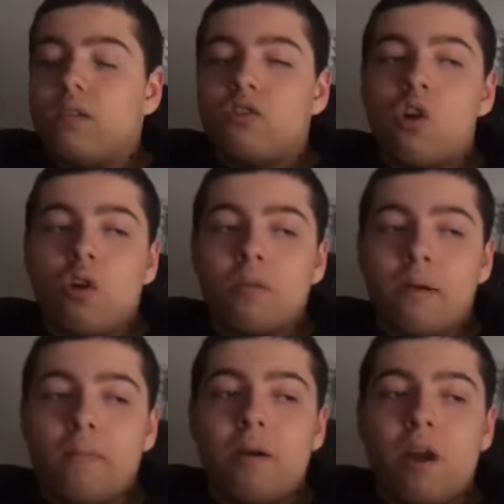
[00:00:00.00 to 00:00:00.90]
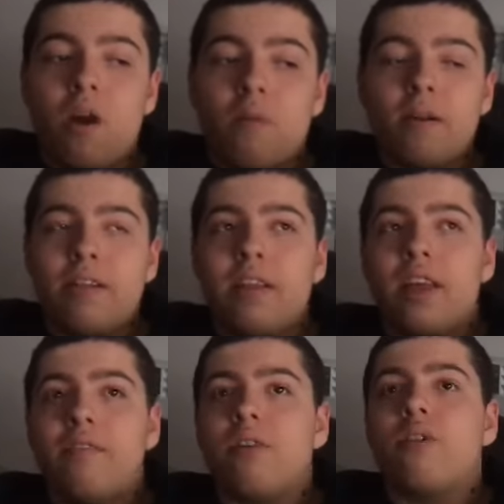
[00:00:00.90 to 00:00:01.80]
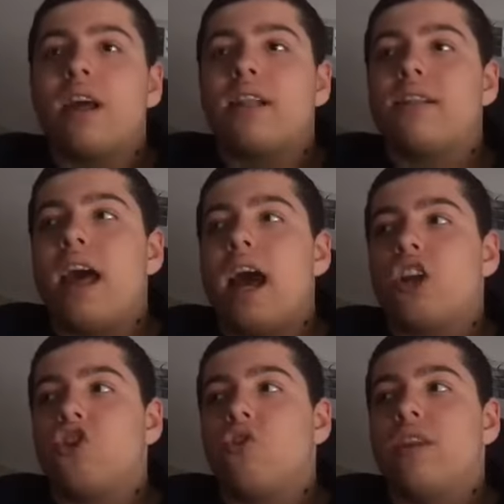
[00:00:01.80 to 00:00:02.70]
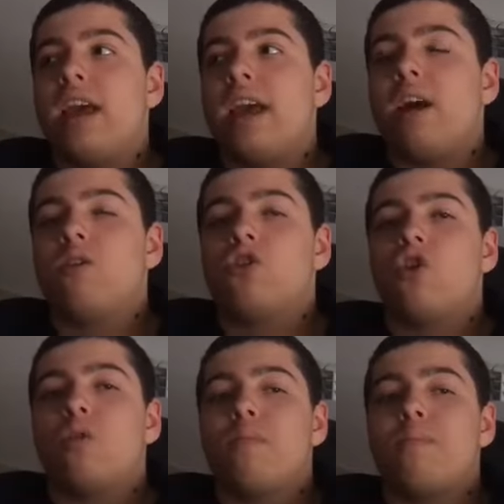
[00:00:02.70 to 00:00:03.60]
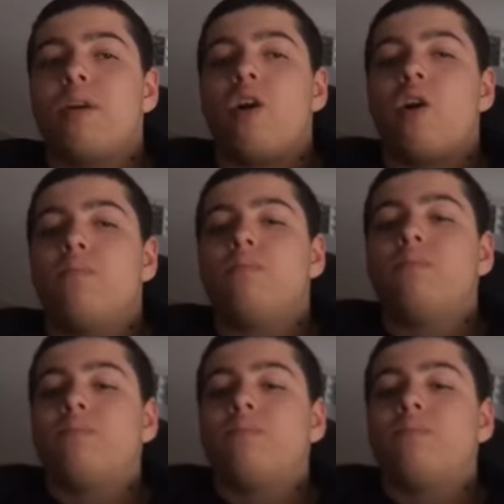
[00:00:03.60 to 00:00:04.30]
talking about my arm. I think even on that actual day, I was talking about my arm.